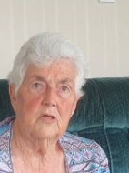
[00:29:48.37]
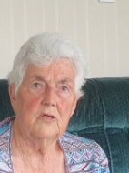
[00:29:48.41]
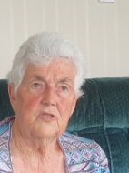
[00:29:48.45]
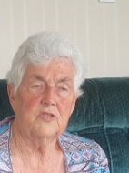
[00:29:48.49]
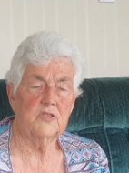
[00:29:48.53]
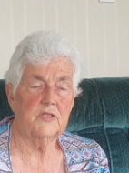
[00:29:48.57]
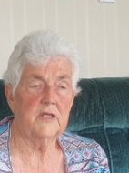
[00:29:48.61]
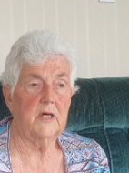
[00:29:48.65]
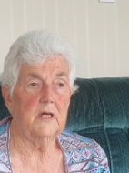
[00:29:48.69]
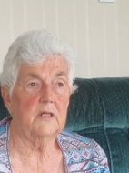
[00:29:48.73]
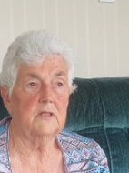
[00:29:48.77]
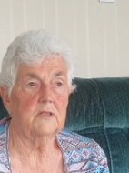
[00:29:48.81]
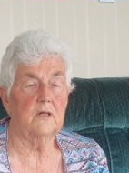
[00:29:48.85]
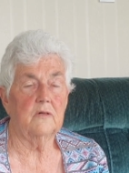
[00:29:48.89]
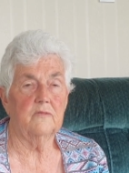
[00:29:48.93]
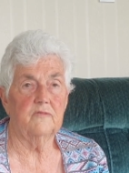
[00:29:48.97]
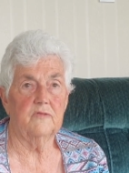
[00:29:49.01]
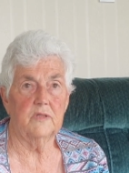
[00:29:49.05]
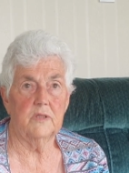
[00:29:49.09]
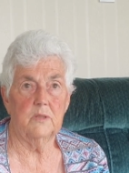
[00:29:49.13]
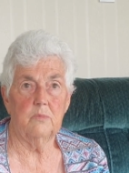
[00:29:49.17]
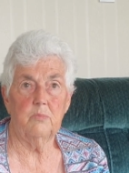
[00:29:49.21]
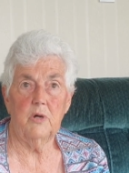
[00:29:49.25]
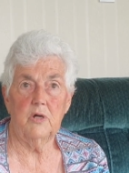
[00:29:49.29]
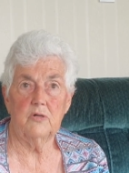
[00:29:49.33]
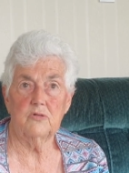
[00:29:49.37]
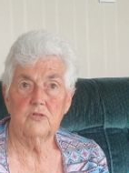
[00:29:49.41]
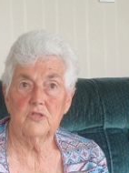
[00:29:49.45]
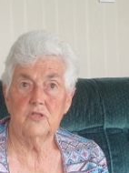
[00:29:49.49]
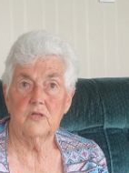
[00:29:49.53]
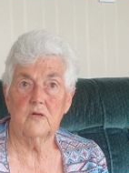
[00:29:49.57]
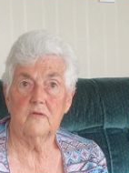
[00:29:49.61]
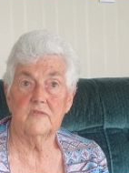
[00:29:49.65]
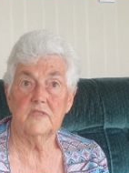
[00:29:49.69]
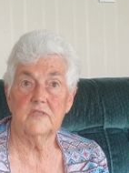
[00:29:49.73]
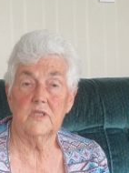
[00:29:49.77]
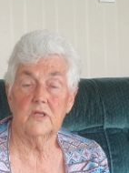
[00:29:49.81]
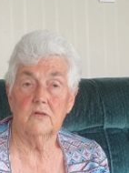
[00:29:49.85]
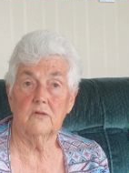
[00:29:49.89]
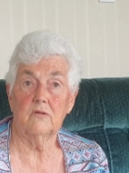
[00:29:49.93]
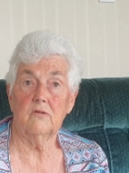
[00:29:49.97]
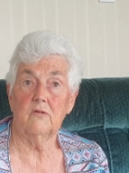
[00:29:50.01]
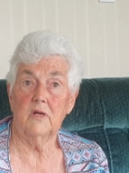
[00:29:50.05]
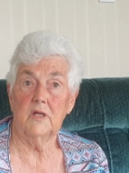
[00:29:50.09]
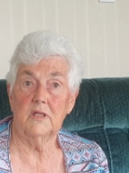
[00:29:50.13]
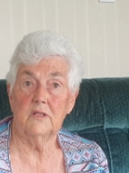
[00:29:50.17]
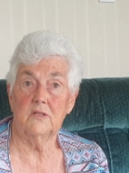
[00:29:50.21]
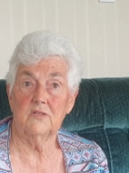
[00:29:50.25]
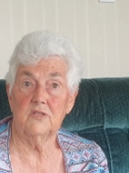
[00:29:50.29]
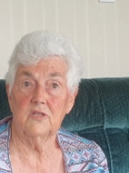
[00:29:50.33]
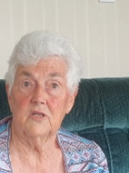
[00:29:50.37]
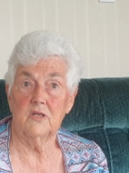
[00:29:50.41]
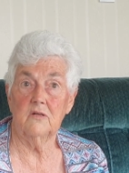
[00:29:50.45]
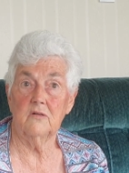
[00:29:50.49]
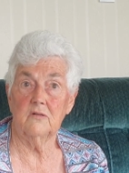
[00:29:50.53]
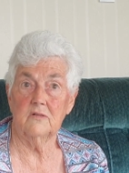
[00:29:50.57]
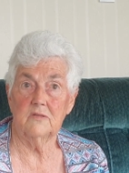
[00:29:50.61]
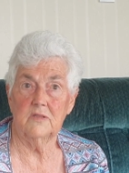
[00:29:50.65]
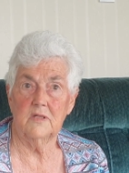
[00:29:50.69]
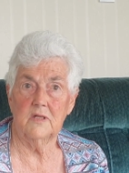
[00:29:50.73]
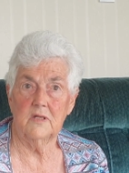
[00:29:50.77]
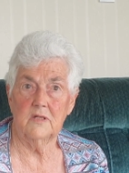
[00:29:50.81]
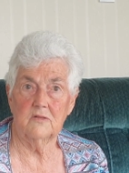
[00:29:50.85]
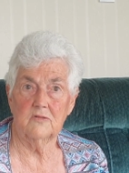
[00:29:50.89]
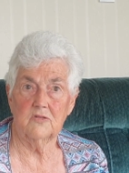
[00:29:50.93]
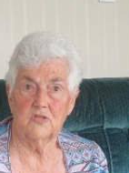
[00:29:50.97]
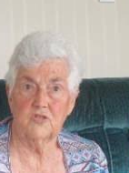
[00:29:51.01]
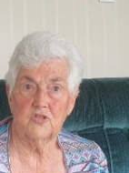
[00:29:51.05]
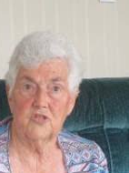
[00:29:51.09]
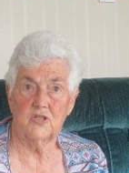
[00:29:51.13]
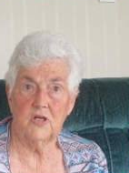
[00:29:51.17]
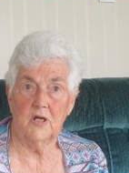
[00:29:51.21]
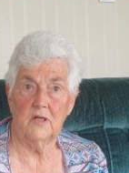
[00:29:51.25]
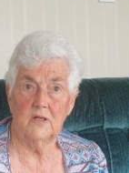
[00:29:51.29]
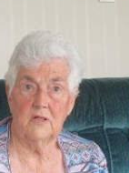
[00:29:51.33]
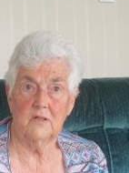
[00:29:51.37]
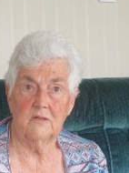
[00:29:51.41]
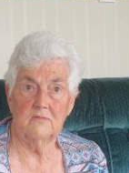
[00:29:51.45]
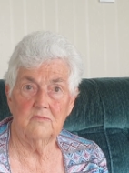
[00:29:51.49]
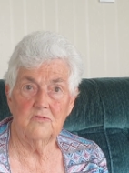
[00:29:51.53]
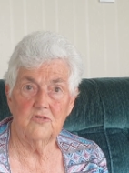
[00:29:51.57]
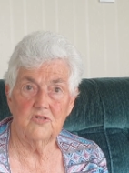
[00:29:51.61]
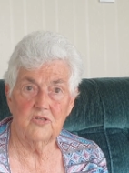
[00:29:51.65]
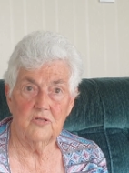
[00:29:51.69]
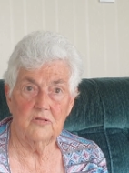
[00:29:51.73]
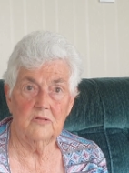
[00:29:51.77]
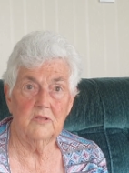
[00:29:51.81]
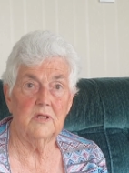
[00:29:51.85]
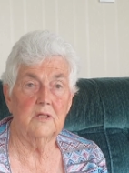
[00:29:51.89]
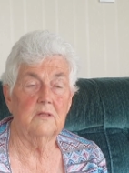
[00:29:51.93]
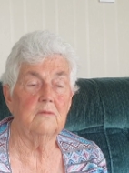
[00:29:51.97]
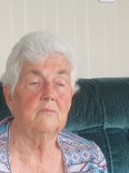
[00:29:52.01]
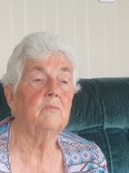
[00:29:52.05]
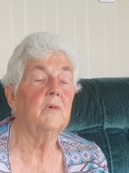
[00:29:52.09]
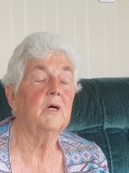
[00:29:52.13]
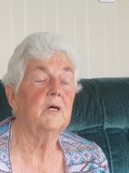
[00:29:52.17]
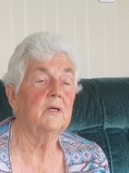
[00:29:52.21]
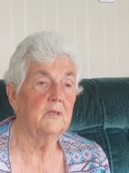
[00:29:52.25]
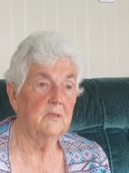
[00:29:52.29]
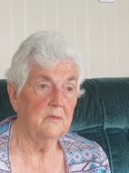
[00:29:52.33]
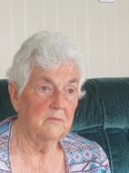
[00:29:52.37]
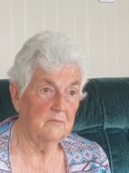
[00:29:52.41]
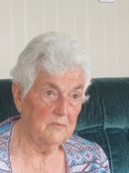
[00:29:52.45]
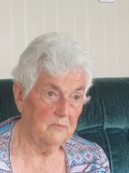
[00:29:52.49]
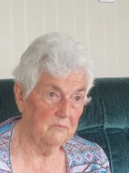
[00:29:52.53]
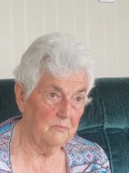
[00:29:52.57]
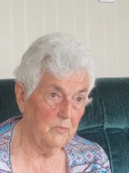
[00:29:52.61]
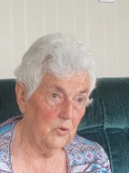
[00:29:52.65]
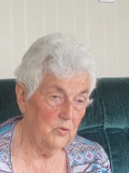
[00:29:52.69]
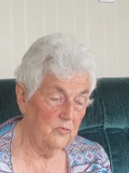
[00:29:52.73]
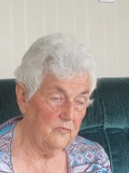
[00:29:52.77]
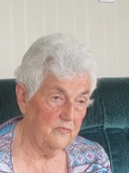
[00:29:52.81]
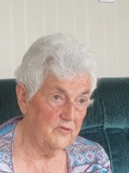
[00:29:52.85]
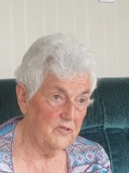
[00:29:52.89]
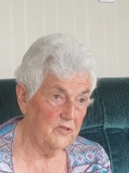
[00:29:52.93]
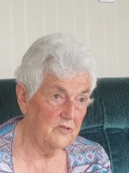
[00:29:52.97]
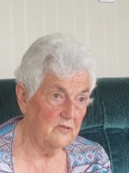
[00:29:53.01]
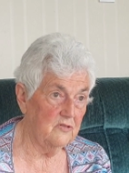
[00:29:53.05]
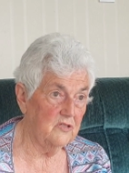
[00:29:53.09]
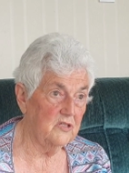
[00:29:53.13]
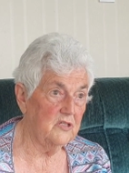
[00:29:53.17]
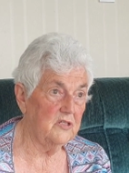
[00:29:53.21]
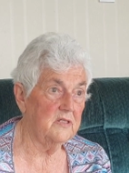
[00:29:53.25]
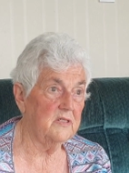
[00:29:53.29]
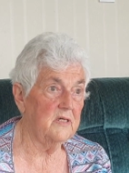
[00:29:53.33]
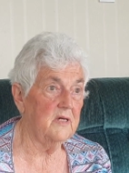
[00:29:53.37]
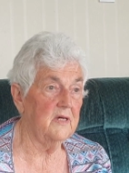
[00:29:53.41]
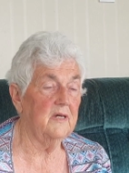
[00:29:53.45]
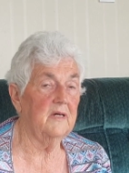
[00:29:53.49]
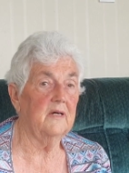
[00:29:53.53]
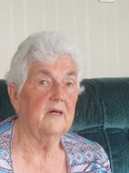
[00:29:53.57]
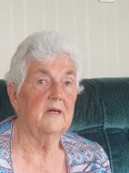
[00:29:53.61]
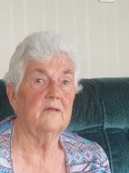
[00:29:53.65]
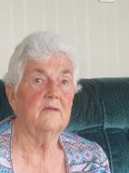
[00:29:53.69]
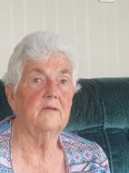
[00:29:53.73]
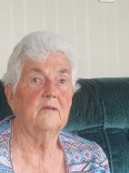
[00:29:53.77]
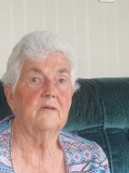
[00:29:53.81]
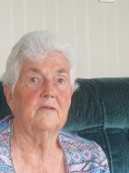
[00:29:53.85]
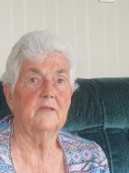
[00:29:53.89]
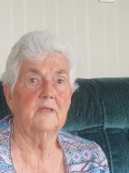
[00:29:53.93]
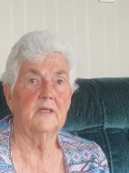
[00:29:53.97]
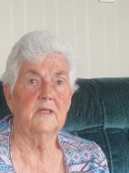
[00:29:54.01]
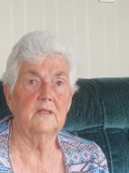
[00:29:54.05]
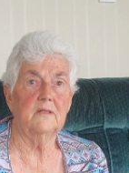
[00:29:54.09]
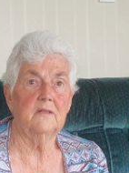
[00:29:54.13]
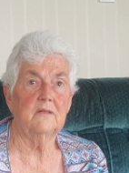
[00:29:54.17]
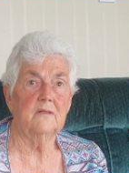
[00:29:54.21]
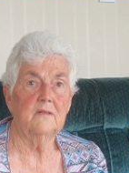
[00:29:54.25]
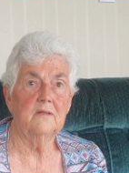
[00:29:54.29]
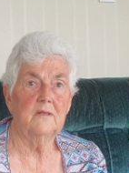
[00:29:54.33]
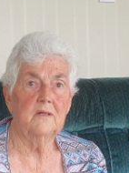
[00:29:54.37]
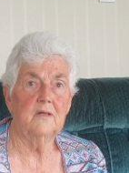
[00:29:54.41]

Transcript: Started off at the post office at Granity on the exchange and then moved into town and then